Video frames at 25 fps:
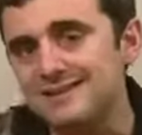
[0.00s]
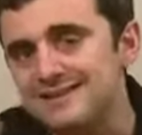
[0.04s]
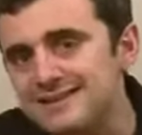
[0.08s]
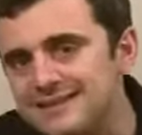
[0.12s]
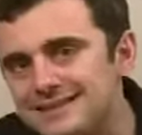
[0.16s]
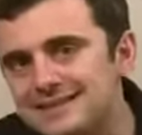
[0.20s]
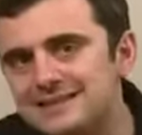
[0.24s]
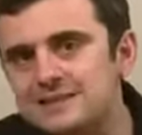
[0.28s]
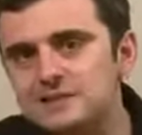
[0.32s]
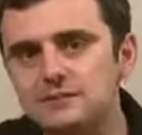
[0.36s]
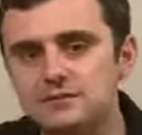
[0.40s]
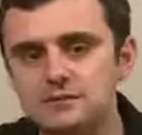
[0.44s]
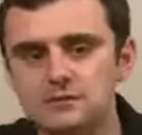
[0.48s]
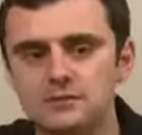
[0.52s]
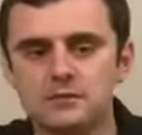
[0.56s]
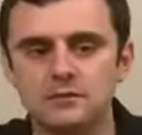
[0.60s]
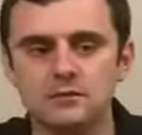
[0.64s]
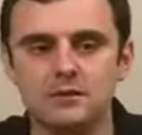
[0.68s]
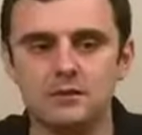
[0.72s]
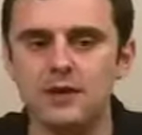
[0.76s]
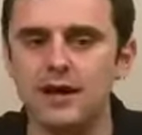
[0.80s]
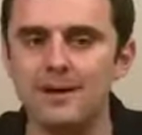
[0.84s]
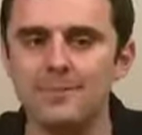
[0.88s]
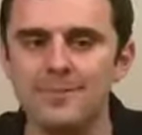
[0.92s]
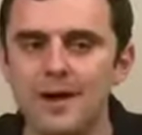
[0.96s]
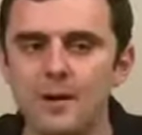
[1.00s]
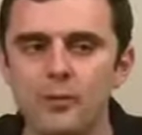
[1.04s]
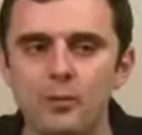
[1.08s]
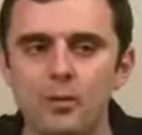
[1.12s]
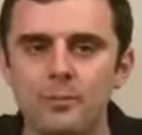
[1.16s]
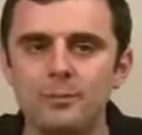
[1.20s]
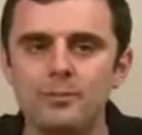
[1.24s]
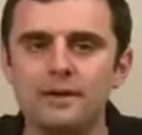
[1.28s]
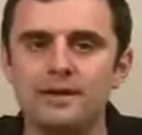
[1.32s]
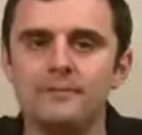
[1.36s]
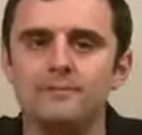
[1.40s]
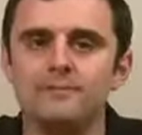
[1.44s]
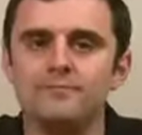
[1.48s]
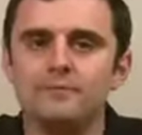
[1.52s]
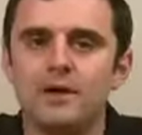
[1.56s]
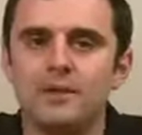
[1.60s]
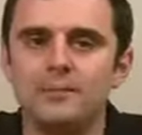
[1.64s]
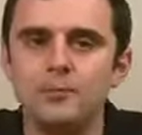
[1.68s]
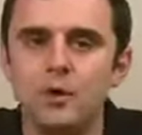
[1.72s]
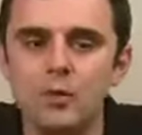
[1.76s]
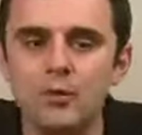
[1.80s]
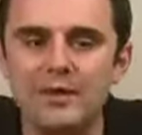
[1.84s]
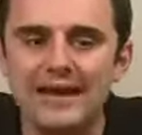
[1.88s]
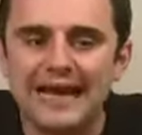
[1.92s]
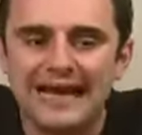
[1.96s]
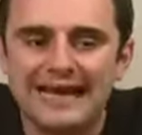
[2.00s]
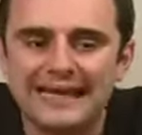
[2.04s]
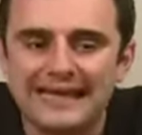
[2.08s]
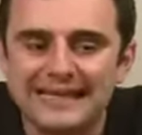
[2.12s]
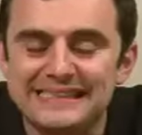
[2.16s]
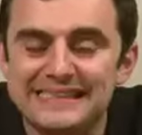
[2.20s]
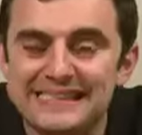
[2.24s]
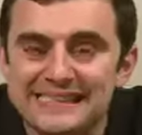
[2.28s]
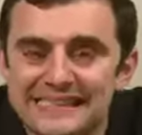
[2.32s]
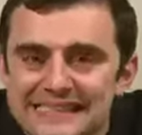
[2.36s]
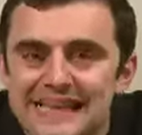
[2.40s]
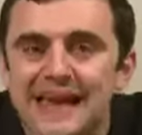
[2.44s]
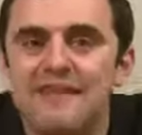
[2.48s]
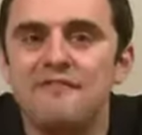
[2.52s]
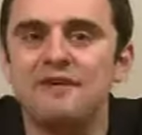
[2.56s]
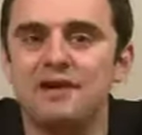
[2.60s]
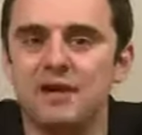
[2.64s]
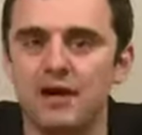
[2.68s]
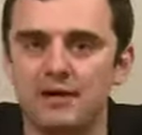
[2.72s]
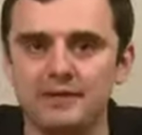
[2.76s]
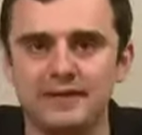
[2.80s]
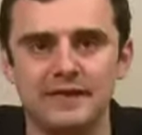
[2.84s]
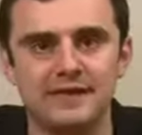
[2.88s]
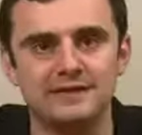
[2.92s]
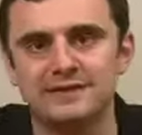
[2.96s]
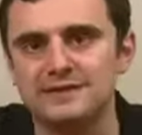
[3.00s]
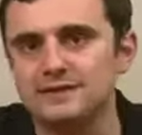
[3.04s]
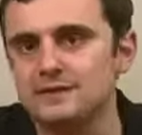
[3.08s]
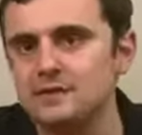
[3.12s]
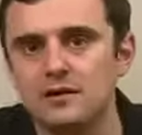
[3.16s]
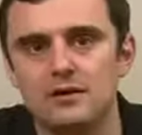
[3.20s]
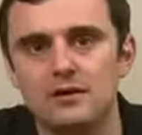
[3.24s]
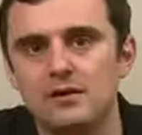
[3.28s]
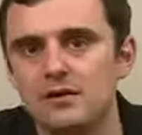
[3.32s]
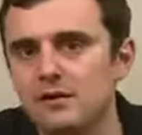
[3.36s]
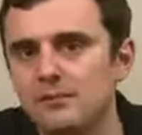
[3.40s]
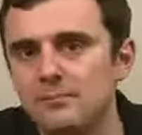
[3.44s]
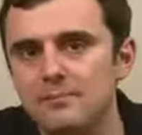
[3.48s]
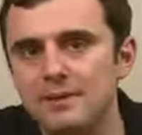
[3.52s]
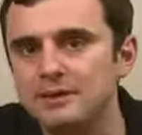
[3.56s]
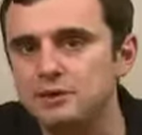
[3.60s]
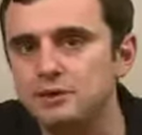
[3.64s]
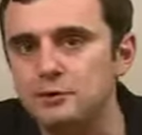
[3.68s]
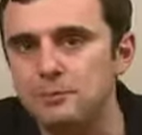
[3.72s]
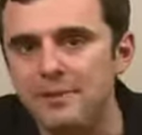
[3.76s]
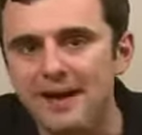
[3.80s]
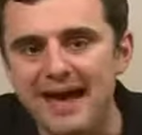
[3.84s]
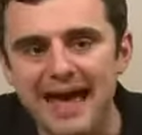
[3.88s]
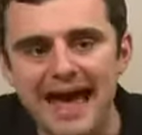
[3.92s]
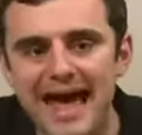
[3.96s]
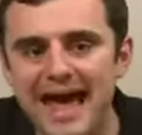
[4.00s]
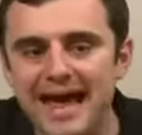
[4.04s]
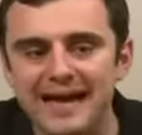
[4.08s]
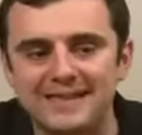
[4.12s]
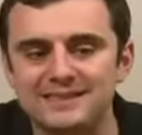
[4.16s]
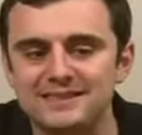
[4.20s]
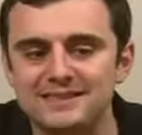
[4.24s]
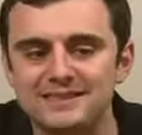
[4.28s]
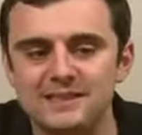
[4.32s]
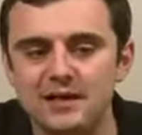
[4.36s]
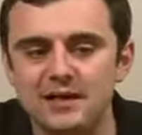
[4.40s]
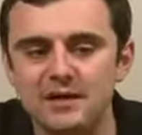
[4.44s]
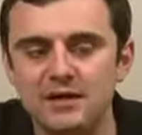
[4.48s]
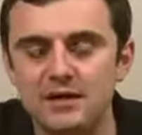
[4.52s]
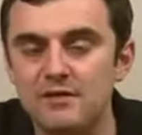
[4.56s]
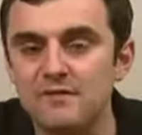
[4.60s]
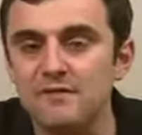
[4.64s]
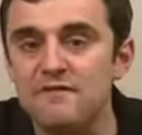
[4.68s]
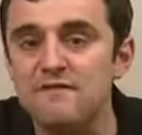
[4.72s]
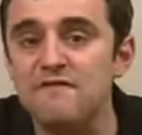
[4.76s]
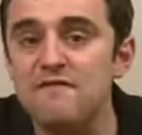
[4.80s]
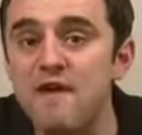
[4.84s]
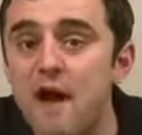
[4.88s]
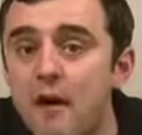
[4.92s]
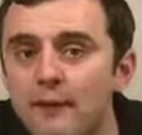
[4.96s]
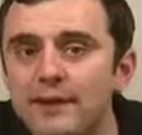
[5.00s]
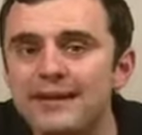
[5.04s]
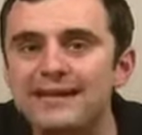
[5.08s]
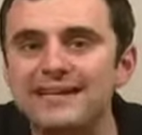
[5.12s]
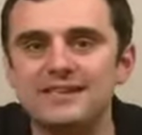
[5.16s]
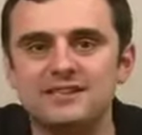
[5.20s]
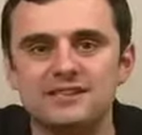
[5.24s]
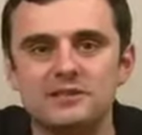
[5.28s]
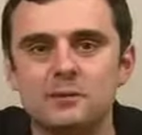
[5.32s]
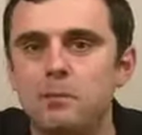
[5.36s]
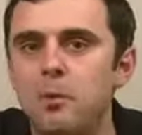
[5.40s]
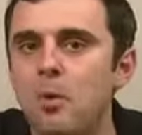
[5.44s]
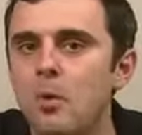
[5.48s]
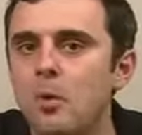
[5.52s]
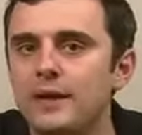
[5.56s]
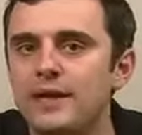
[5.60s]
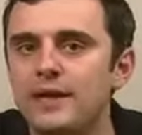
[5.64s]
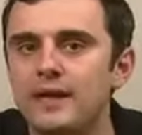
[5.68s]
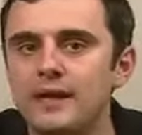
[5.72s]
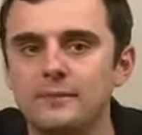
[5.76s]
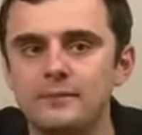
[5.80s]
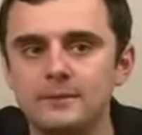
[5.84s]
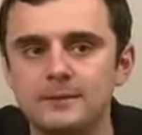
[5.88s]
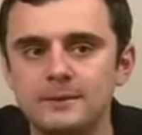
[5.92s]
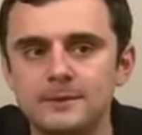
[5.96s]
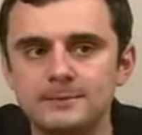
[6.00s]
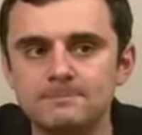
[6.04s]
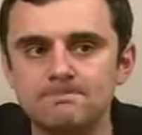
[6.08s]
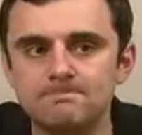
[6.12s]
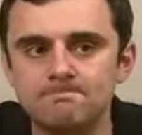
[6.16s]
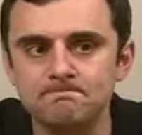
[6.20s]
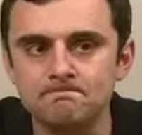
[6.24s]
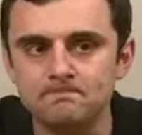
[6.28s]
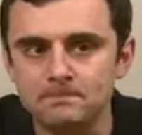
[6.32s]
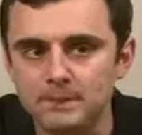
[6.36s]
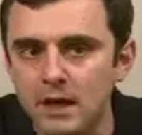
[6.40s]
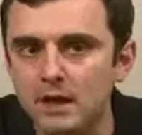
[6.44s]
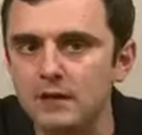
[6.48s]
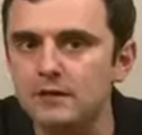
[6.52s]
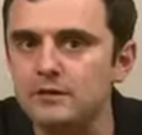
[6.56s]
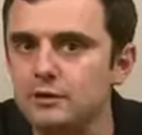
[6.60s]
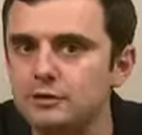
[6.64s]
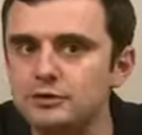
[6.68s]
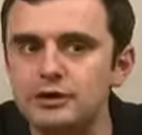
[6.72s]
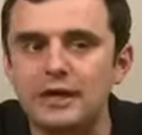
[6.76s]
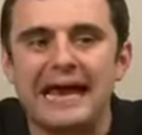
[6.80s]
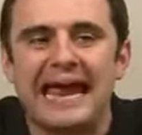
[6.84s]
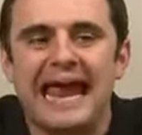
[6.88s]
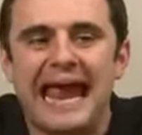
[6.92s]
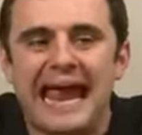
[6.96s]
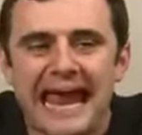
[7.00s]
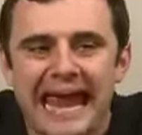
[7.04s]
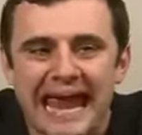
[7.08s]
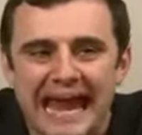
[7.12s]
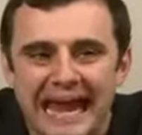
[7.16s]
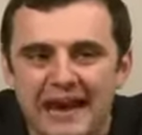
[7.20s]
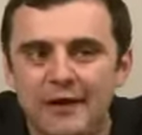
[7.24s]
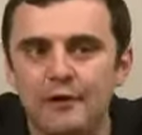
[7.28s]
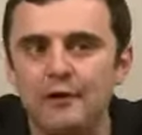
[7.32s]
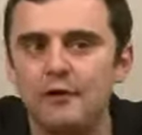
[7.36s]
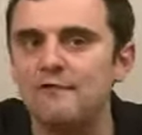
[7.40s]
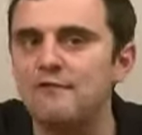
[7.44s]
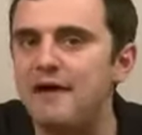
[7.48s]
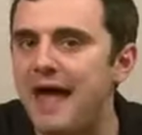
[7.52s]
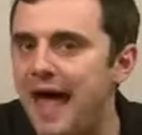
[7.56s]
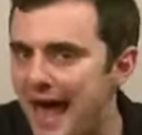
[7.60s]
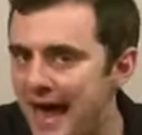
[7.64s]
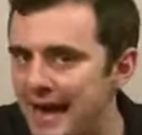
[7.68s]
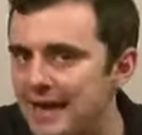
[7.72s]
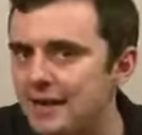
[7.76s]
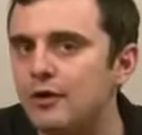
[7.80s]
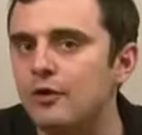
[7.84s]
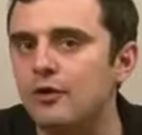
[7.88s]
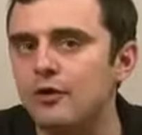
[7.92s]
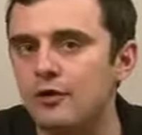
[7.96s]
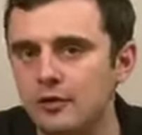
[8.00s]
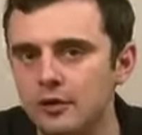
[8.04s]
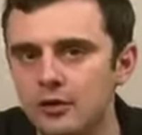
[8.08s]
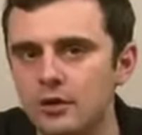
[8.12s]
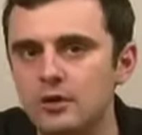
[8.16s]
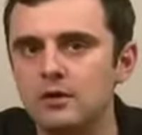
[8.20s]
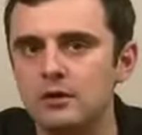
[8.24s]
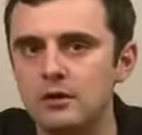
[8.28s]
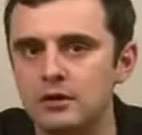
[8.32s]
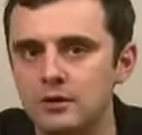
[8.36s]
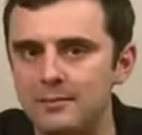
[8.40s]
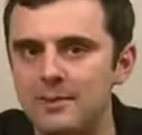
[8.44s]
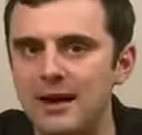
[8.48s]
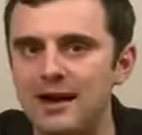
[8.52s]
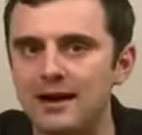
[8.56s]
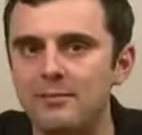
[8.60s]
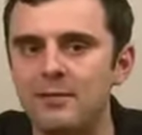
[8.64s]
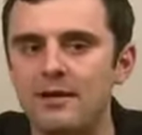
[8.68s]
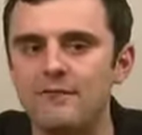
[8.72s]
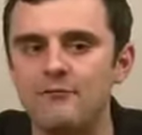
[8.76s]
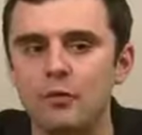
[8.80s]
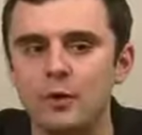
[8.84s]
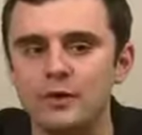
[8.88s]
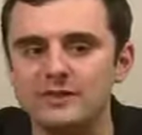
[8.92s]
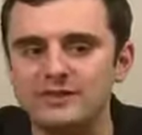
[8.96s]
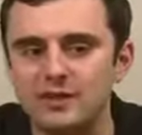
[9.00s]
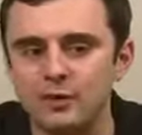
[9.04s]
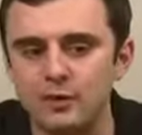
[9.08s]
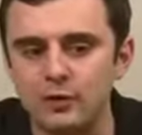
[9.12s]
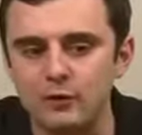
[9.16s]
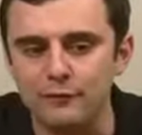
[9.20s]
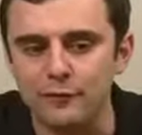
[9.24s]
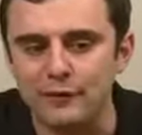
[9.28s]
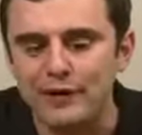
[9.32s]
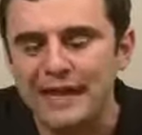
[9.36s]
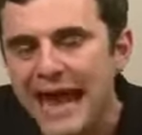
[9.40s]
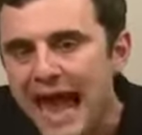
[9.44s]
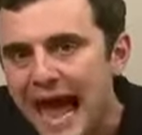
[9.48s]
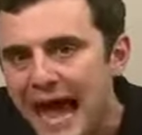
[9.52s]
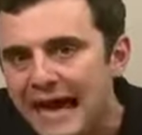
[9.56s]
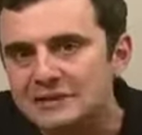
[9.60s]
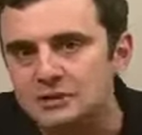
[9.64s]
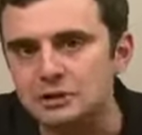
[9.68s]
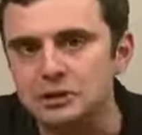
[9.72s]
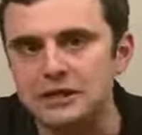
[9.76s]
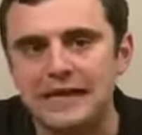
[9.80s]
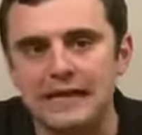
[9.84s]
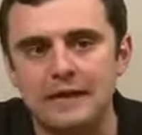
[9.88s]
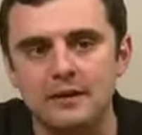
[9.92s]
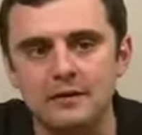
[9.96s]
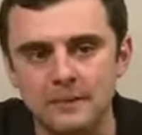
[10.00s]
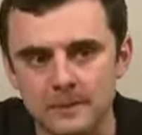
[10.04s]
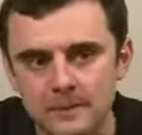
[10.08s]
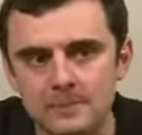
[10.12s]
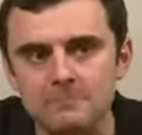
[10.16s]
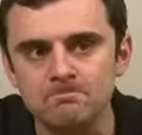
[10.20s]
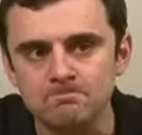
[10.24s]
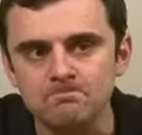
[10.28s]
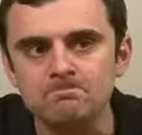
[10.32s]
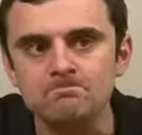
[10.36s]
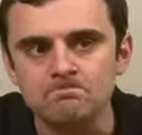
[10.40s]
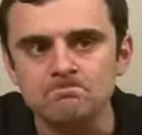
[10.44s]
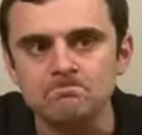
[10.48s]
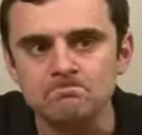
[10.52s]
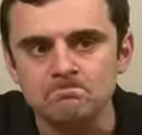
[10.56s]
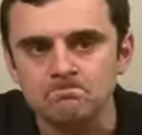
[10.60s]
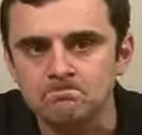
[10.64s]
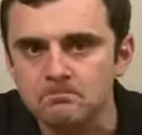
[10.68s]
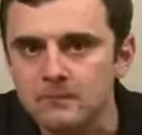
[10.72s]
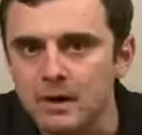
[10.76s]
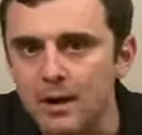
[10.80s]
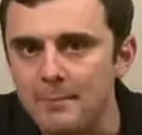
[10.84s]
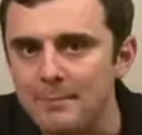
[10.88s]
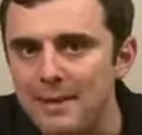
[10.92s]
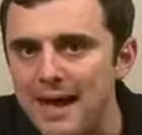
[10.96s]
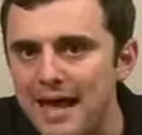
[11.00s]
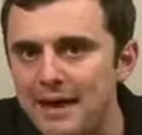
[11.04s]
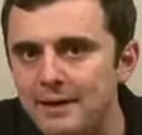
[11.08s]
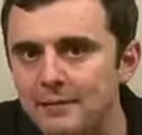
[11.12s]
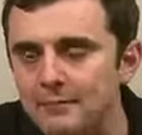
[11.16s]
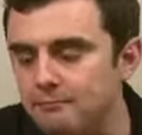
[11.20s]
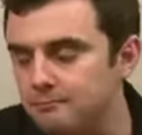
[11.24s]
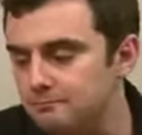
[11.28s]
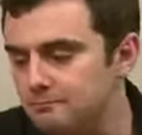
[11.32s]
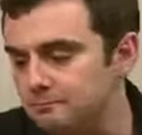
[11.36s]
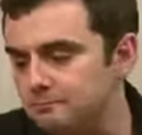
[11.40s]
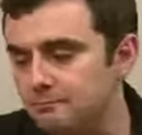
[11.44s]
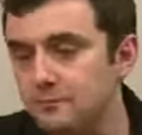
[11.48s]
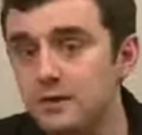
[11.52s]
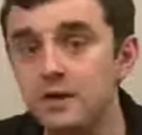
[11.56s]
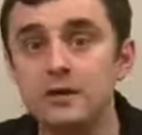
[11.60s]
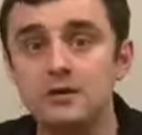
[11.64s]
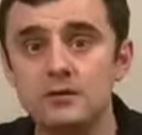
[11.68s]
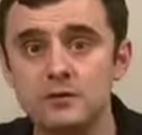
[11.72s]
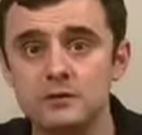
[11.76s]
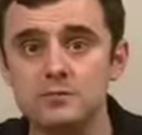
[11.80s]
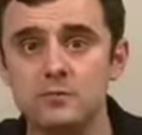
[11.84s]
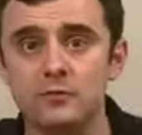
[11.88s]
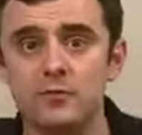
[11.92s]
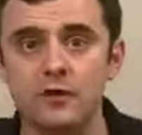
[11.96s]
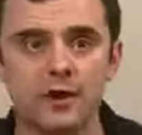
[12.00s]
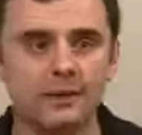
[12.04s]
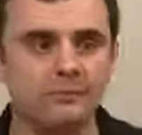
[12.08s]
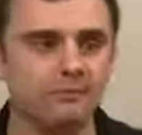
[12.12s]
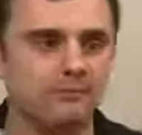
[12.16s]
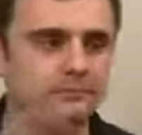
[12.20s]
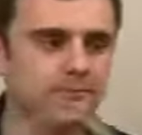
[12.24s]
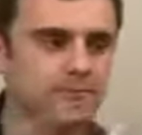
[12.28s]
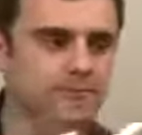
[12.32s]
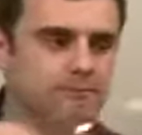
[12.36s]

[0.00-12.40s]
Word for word: Eh, I'm not Whoopi. I'm going 87 on this. Major pass. Very disappointing. There's a hair of anger in the back of my voice. I don't know if you're catching it. I'm mad. Let's move on.